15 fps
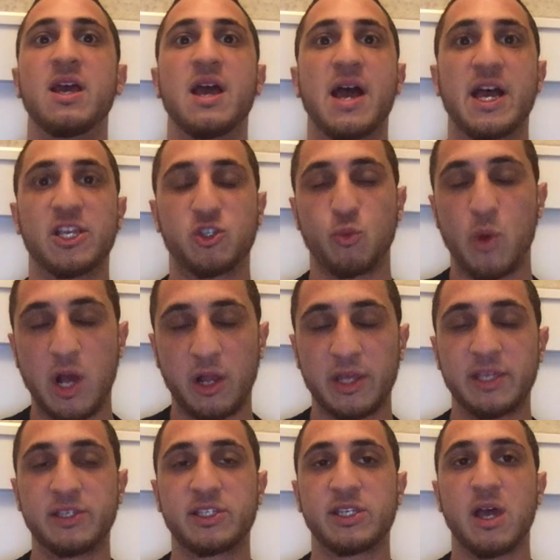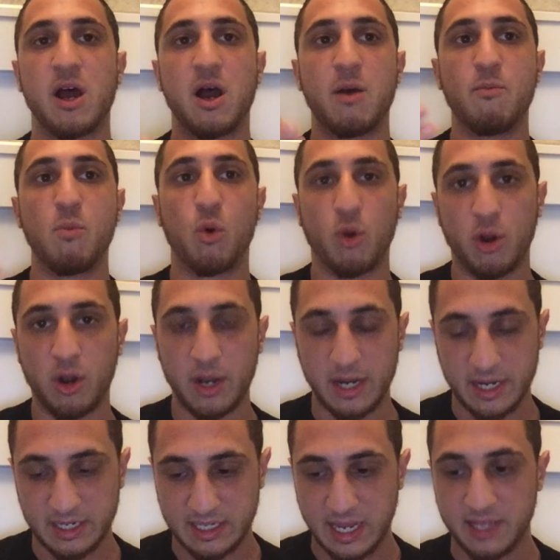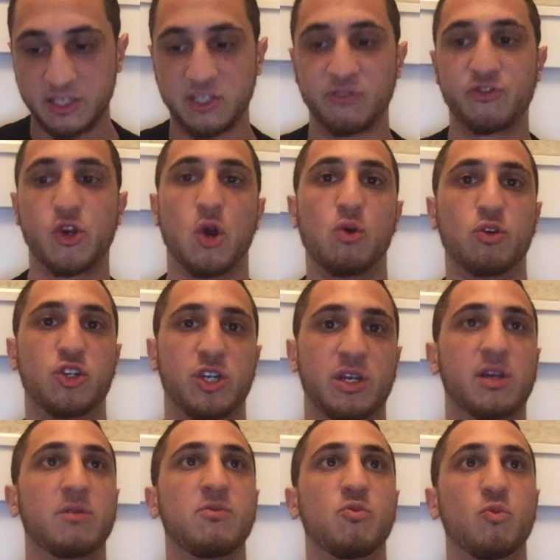as well as more intensive coaching,